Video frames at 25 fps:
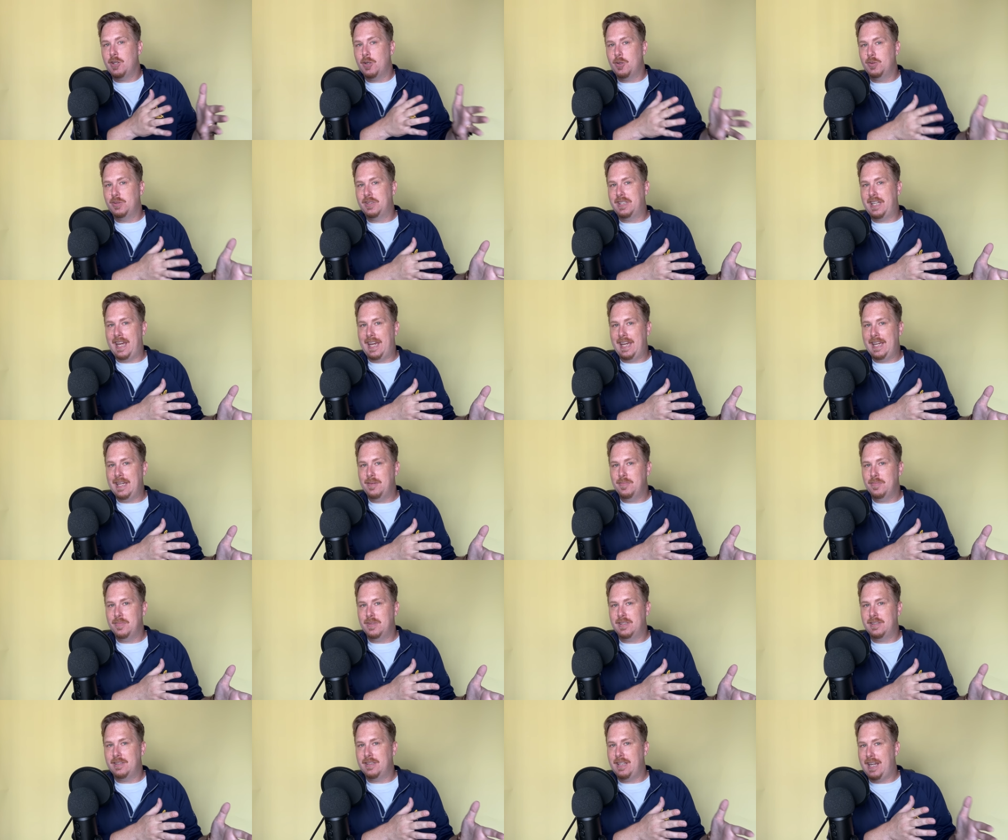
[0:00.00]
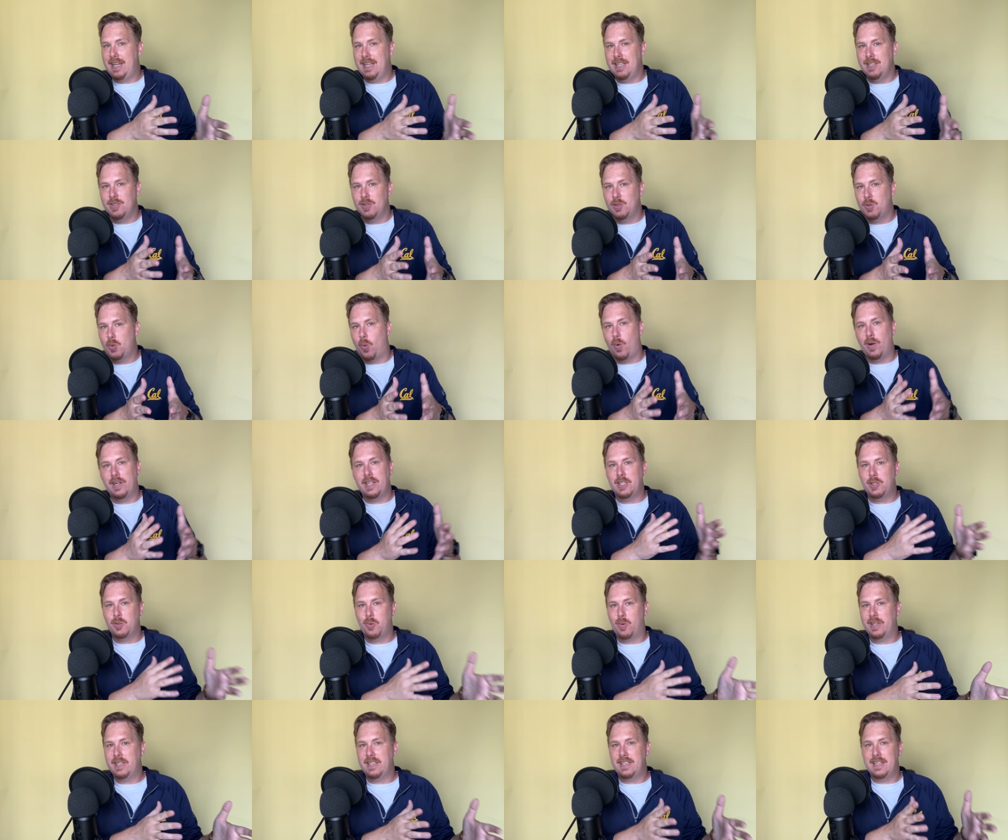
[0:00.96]
those games in
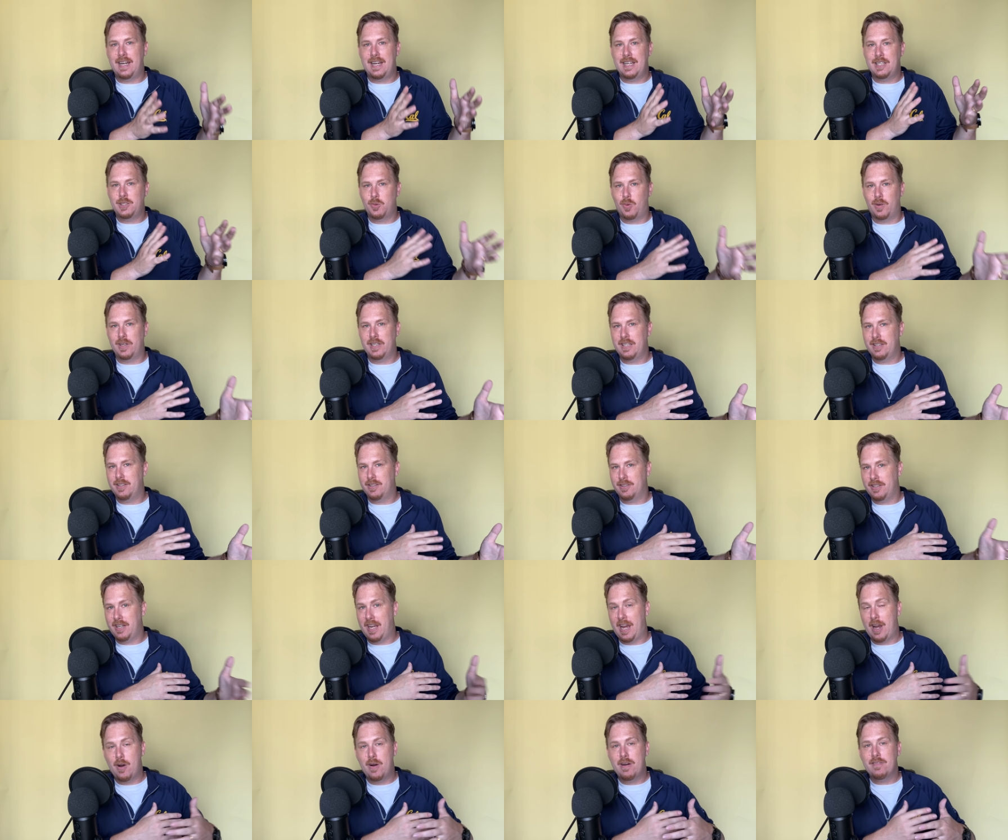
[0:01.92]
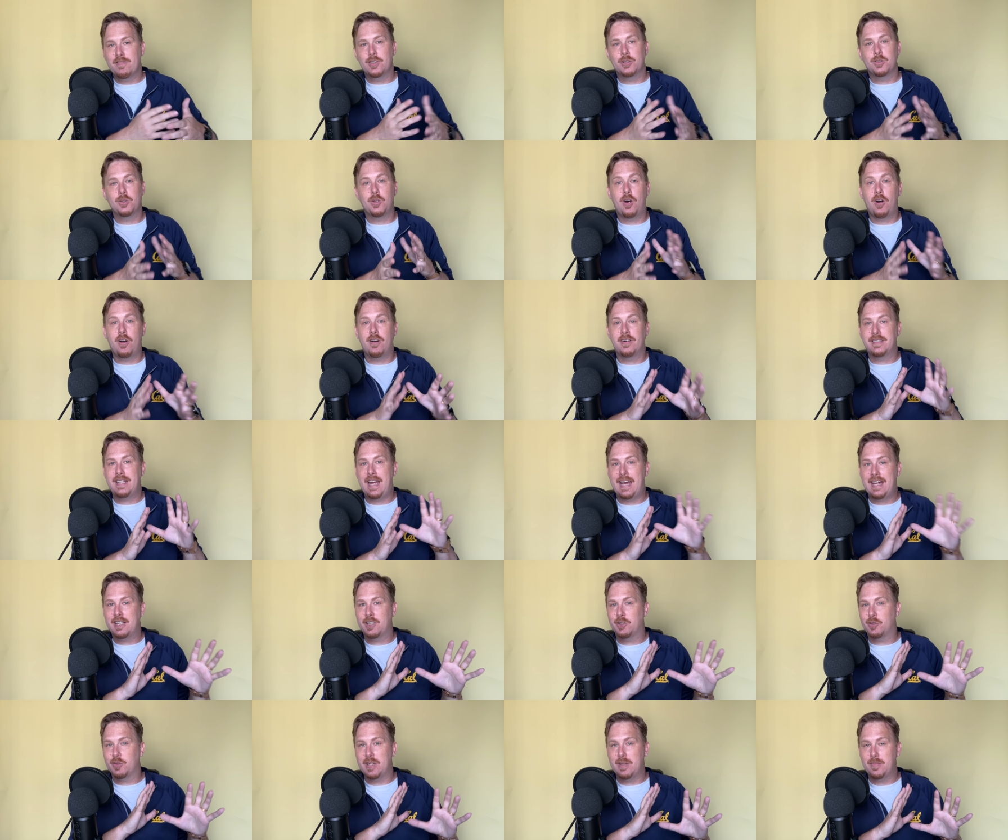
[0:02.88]
2029, 2030, however long that
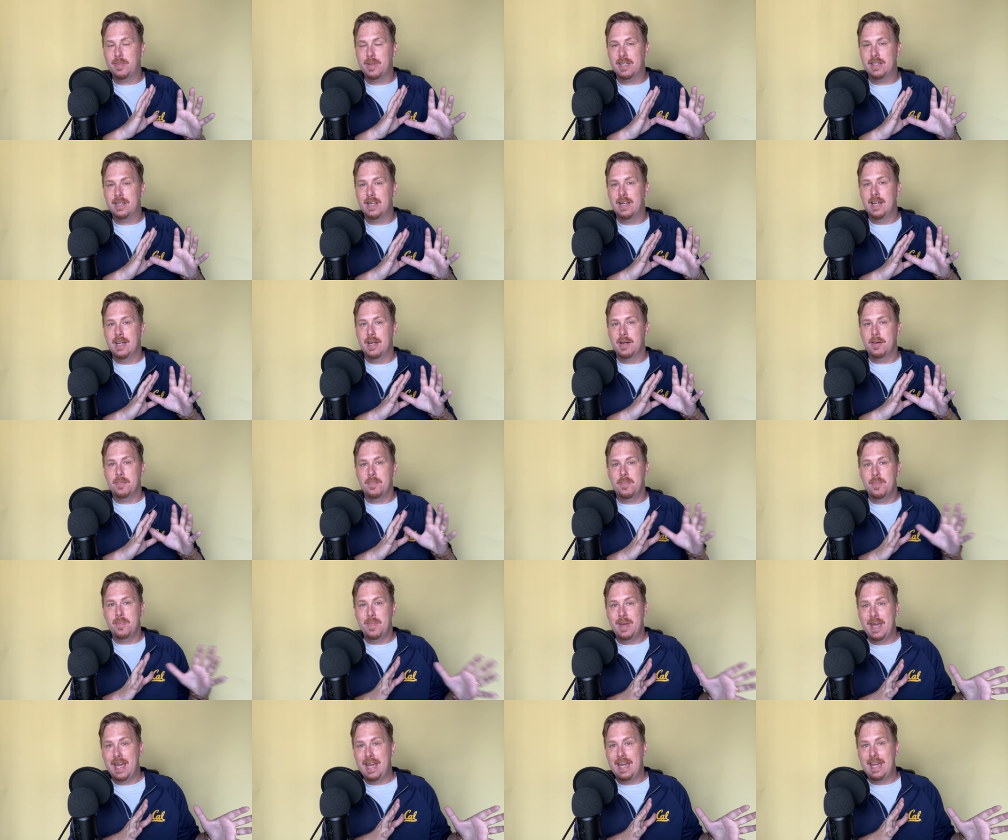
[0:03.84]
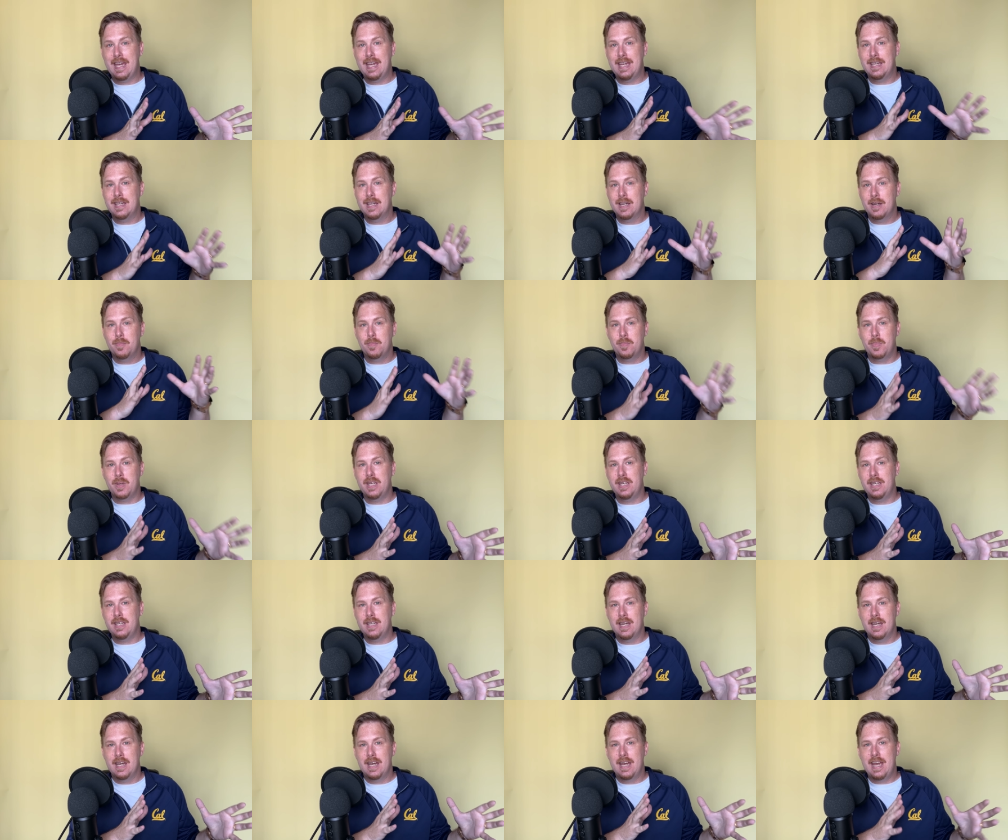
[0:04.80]
agreement may
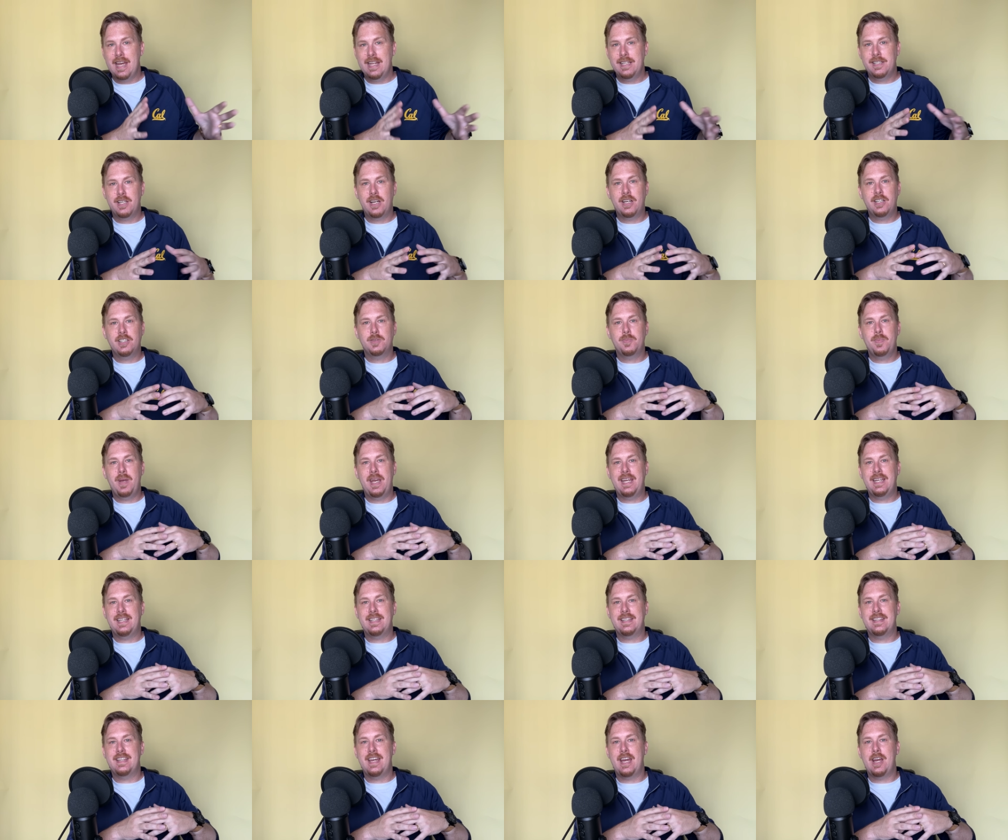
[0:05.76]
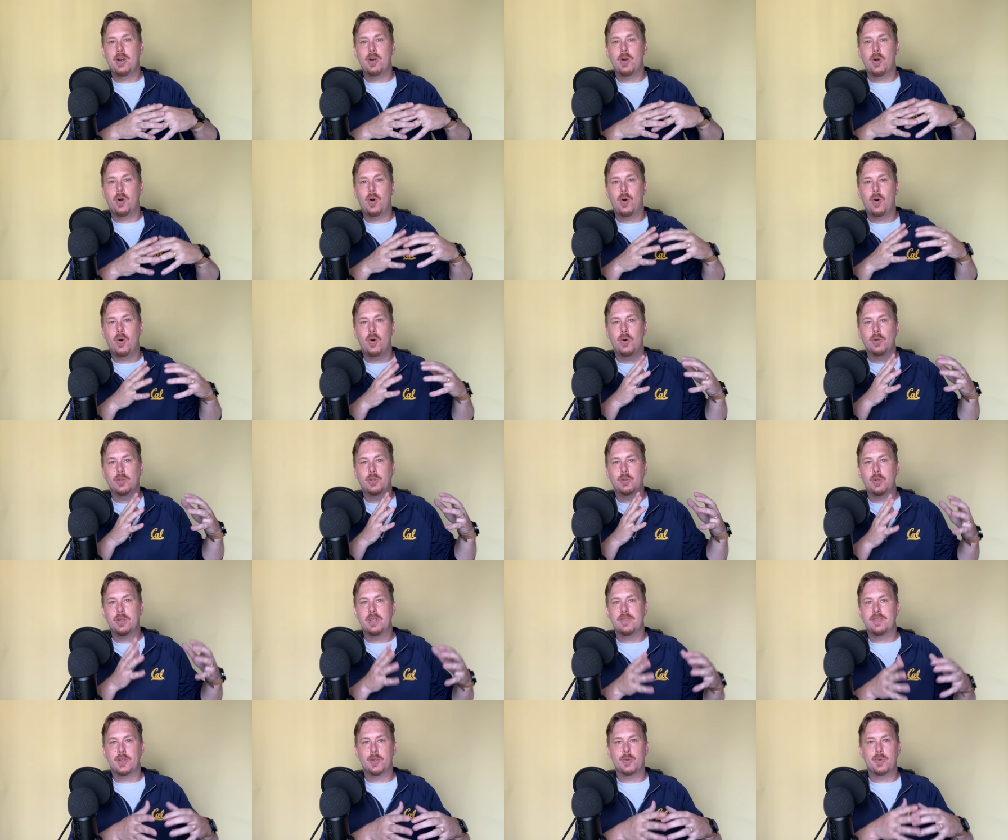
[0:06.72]
be, it does make their whole
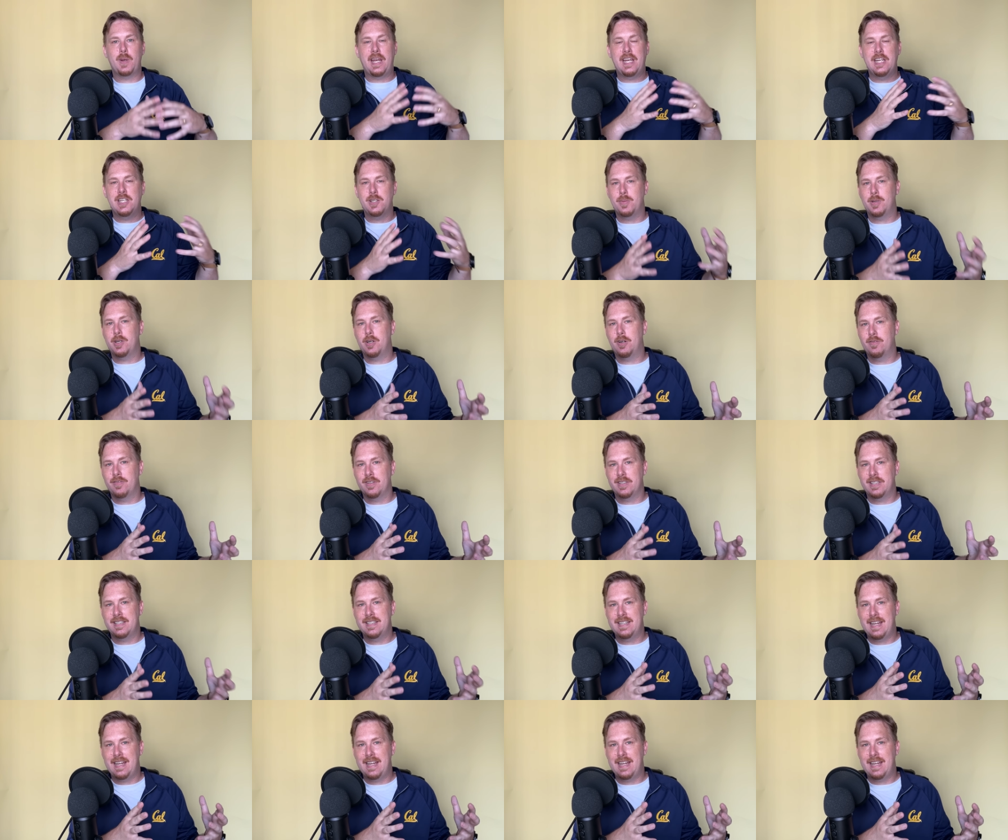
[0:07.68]
sort of arrangement over the